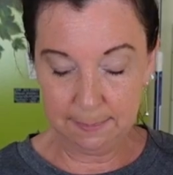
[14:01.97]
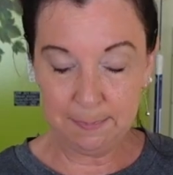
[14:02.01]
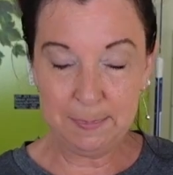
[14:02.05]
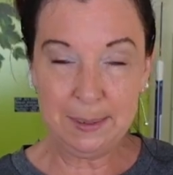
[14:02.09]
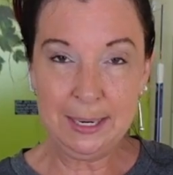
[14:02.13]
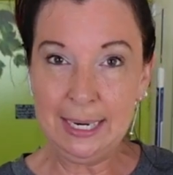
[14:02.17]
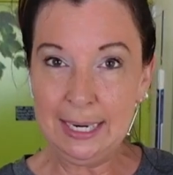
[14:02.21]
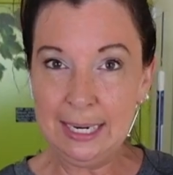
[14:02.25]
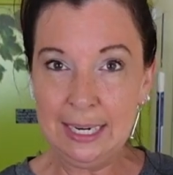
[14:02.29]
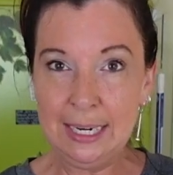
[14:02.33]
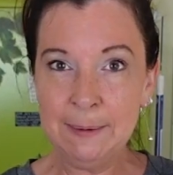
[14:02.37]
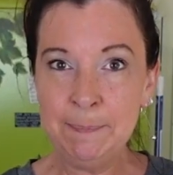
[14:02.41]

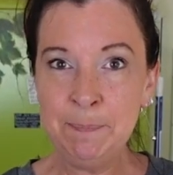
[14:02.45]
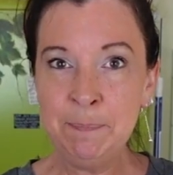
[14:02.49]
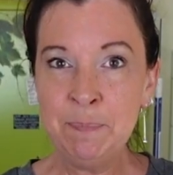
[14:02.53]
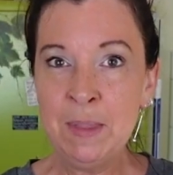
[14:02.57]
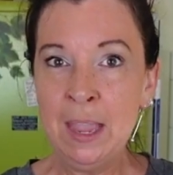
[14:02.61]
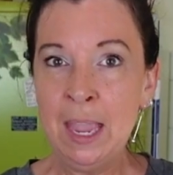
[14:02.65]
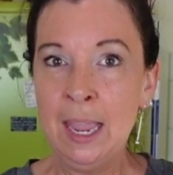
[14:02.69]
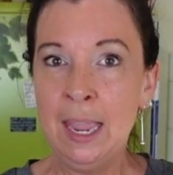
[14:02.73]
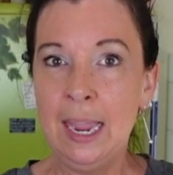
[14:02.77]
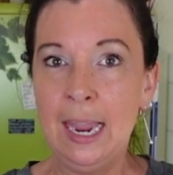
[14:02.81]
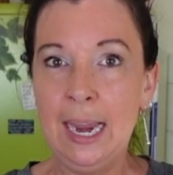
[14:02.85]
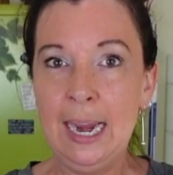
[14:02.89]
be.
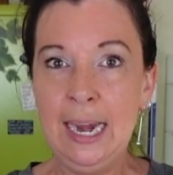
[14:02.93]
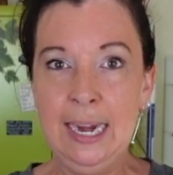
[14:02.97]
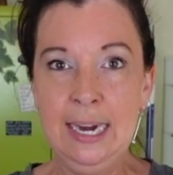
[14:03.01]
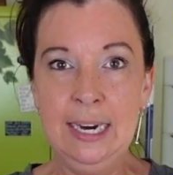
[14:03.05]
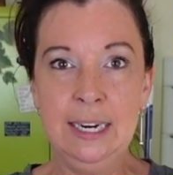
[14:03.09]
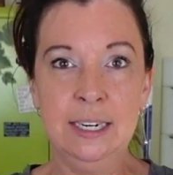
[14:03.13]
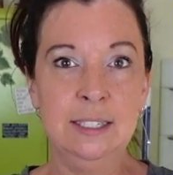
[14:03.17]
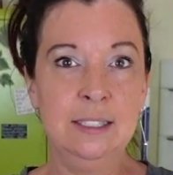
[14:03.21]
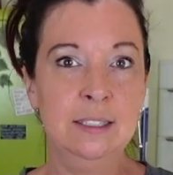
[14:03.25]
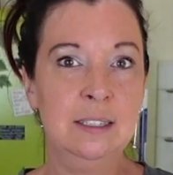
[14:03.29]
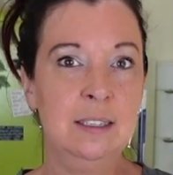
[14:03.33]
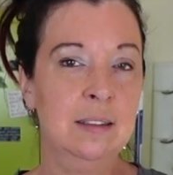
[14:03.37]

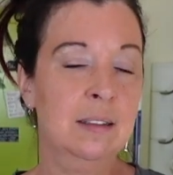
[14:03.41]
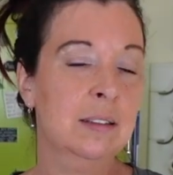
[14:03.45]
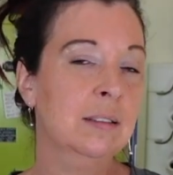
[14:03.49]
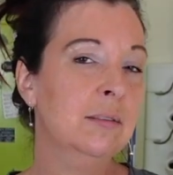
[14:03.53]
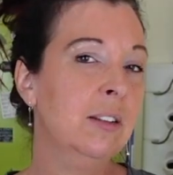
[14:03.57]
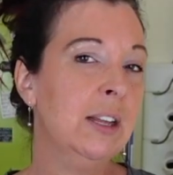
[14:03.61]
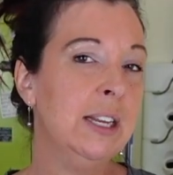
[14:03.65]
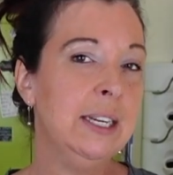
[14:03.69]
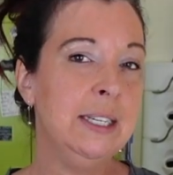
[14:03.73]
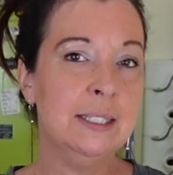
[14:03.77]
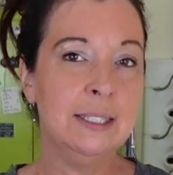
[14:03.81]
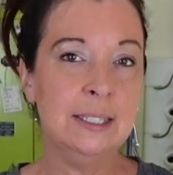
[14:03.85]
And the
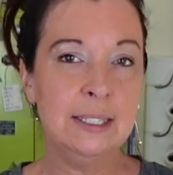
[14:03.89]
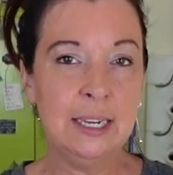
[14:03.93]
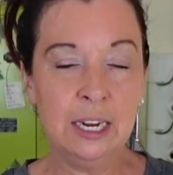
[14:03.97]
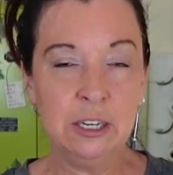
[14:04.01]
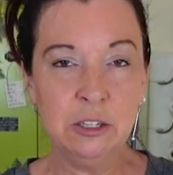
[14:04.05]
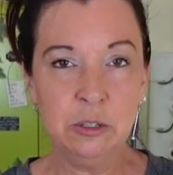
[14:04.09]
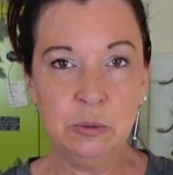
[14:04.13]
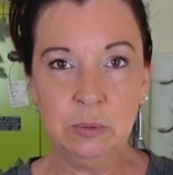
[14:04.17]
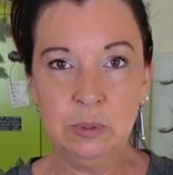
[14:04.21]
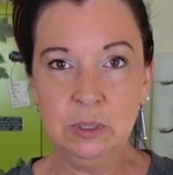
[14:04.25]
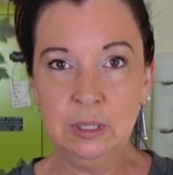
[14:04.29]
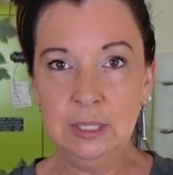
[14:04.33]
light
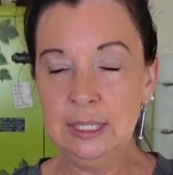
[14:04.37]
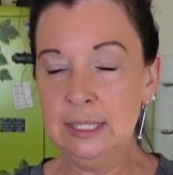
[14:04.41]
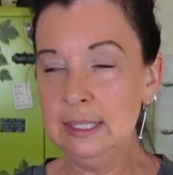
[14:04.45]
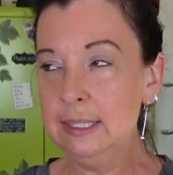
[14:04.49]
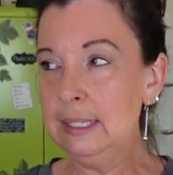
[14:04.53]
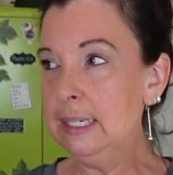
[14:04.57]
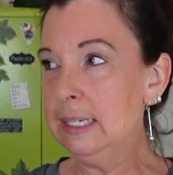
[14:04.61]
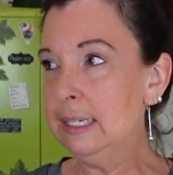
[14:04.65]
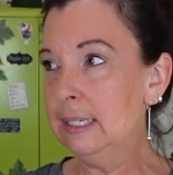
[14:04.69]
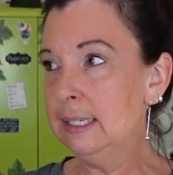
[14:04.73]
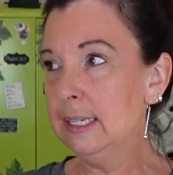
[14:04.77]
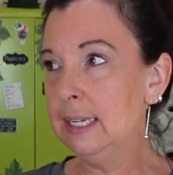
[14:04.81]
schedule is
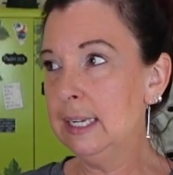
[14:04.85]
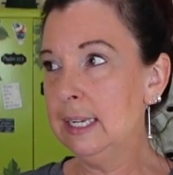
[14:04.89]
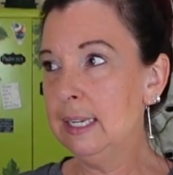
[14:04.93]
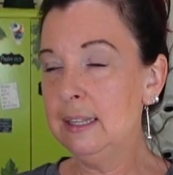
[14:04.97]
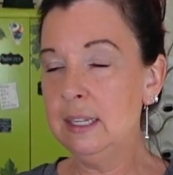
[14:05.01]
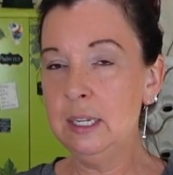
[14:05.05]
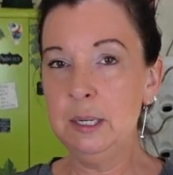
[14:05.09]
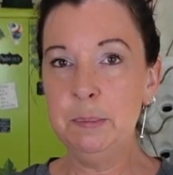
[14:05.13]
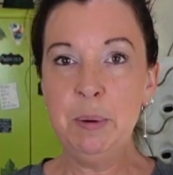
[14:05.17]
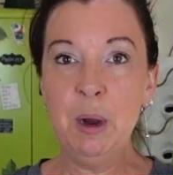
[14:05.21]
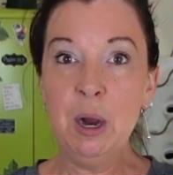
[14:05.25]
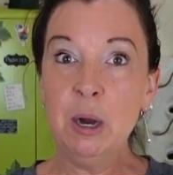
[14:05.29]
easy.
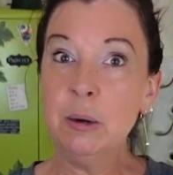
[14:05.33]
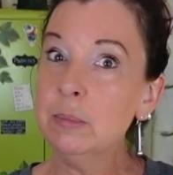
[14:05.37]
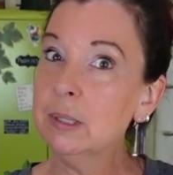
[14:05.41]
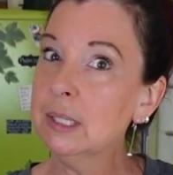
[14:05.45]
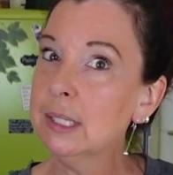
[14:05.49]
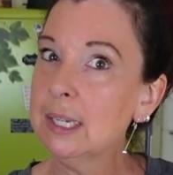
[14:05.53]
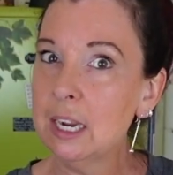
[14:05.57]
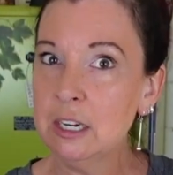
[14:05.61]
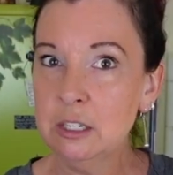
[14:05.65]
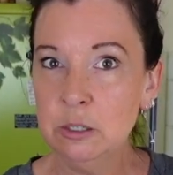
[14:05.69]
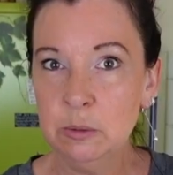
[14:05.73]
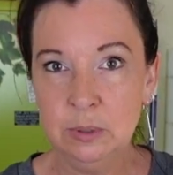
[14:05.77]
The pump
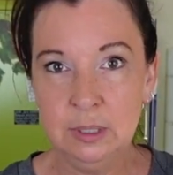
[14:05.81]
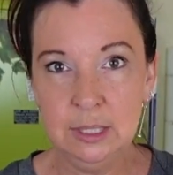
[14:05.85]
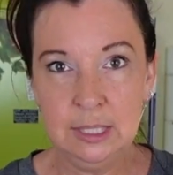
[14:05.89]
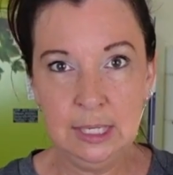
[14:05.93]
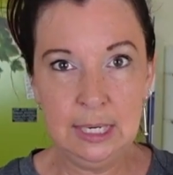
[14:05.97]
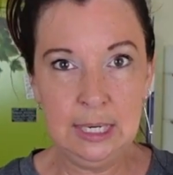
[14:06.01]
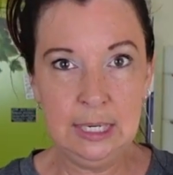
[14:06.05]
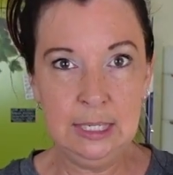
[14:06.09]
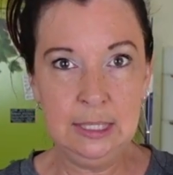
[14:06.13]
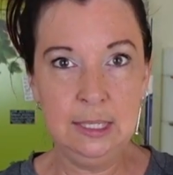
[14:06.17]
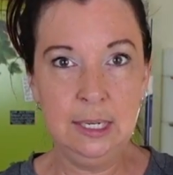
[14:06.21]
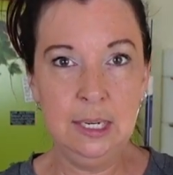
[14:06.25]
schedule is
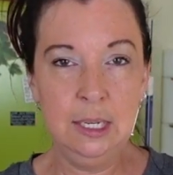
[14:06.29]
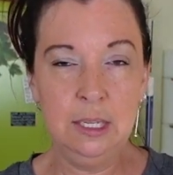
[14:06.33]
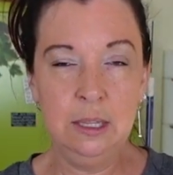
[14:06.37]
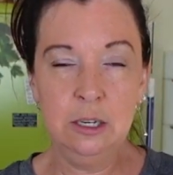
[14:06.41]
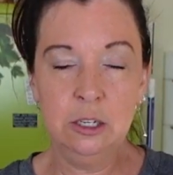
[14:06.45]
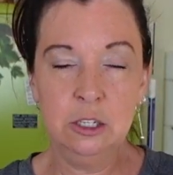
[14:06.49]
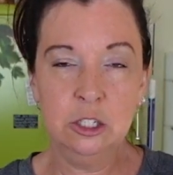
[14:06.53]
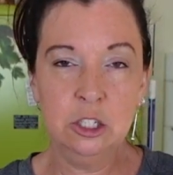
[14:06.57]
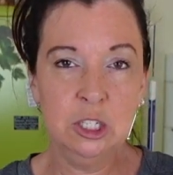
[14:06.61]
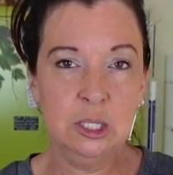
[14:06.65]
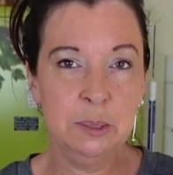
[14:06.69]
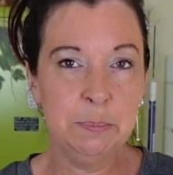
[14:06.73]
easy.
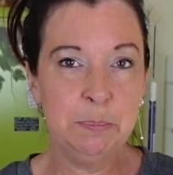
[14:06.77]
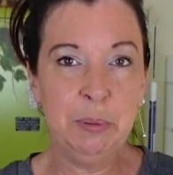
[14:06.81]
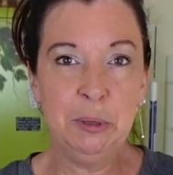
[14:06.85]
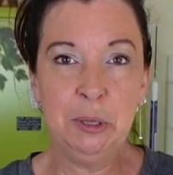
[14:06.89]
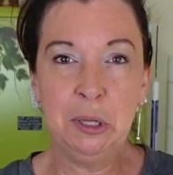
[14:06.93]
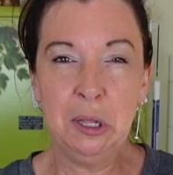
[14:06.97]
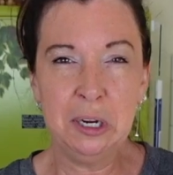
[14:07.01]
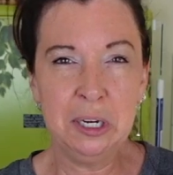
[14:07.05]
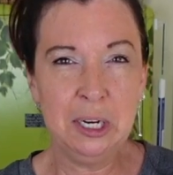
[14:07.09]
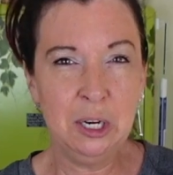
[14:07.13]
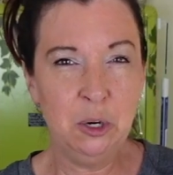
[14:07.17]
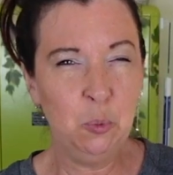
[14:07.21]
They're just
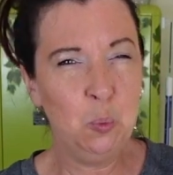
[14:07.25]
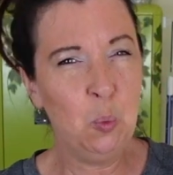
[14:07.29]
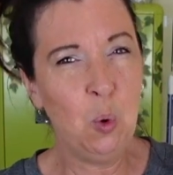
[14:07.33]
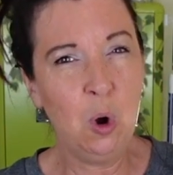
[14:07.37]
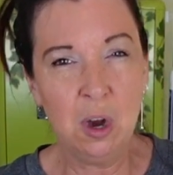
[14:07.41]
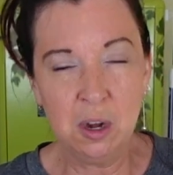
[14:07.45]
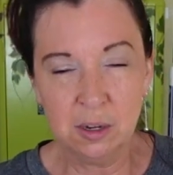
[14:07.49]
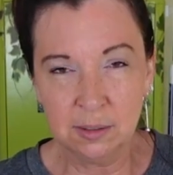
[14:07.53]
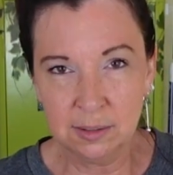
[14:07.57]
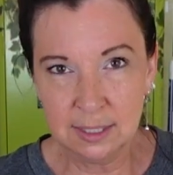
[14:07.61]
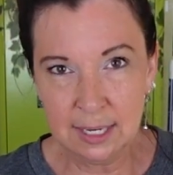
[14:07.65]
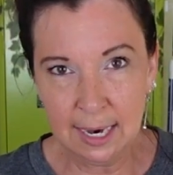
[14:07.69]
plug-in
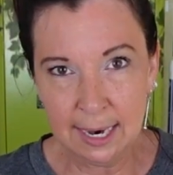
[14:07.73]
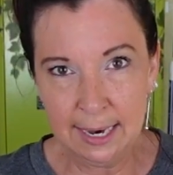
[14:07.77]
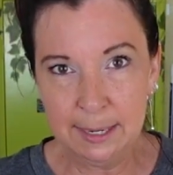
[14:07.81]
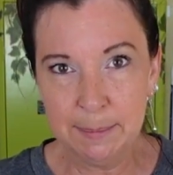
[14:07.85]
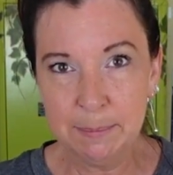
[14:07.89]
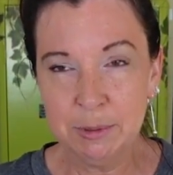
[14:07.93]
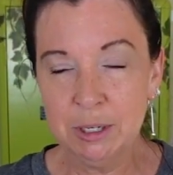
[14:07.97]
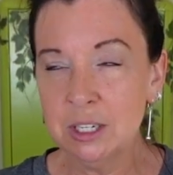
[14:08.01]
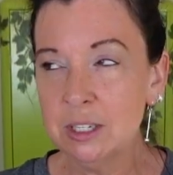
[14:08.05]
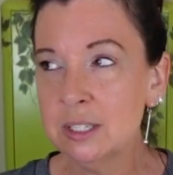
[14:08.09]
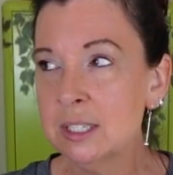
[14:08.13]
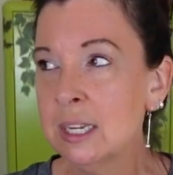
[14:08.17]
wall
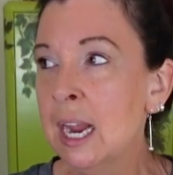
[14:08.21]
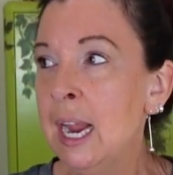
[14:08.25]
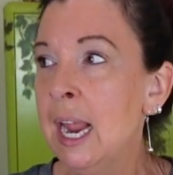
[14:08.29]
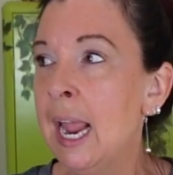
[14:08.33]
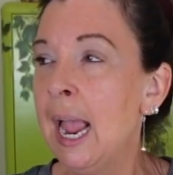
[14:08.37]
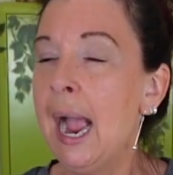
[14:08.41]
timers.